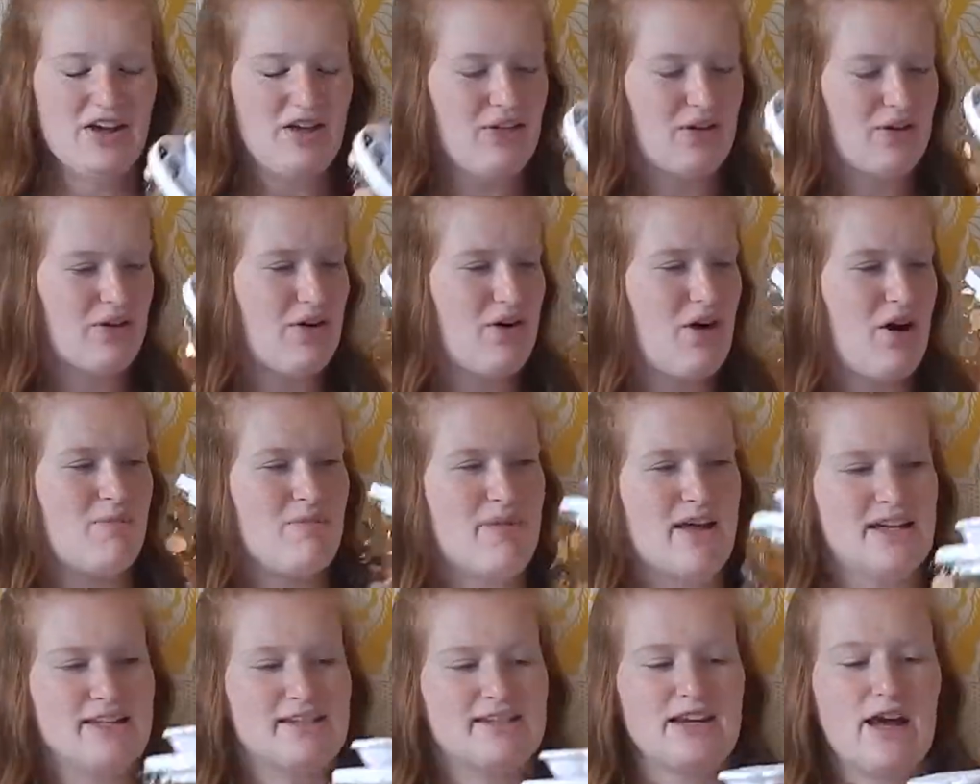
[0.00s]
They're all
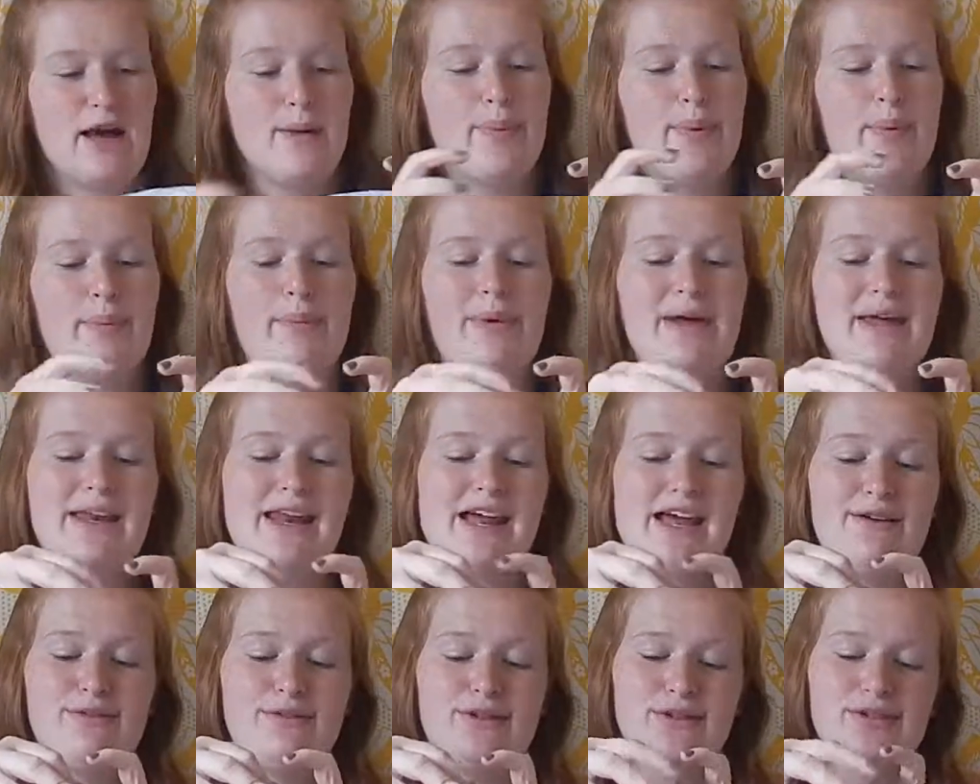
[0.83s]
messed up. But
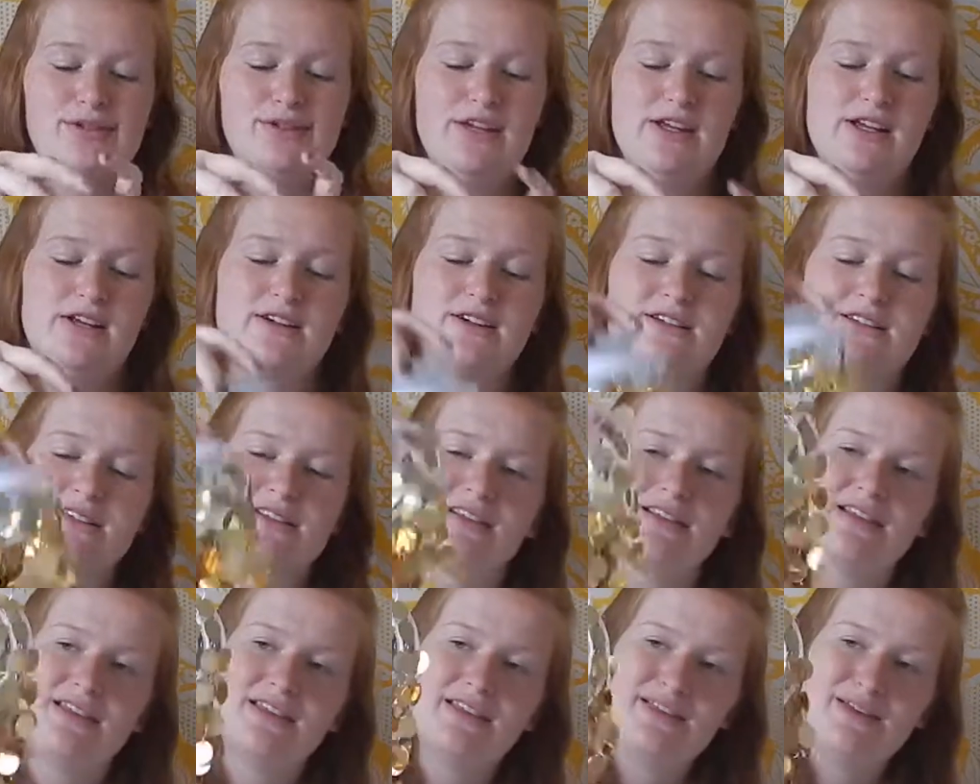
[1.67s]
after 3 years,
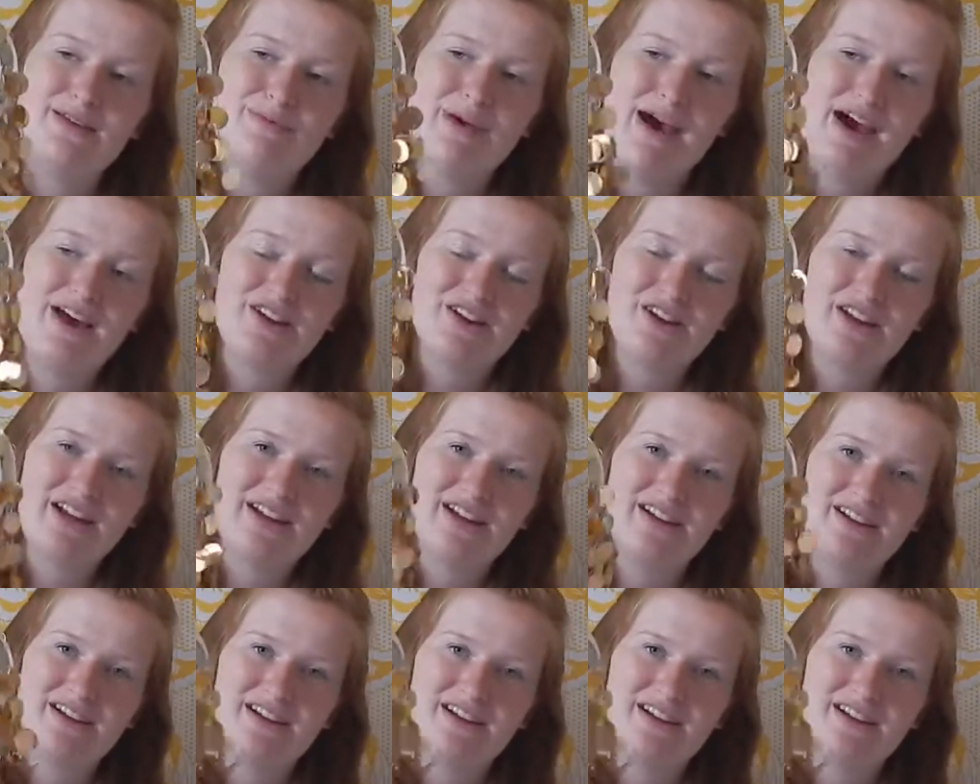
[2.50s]
the battery